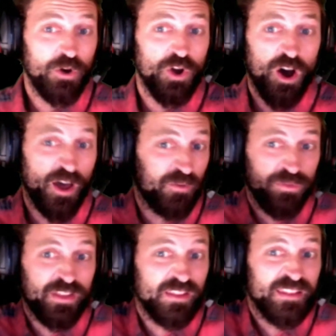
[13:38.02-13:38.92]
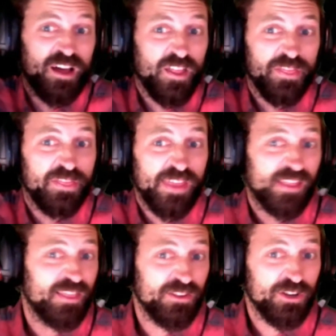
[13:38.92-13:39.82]
vote on the on
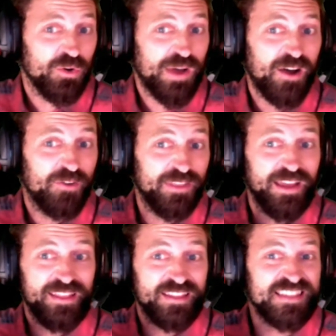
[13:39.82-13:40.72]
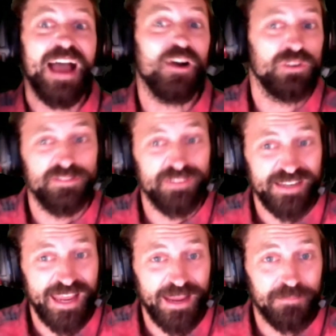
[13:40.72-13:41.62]
like you know how they like the sound of a
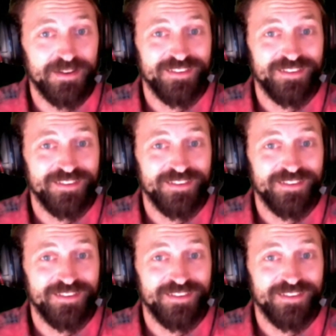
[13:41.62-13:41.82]
name.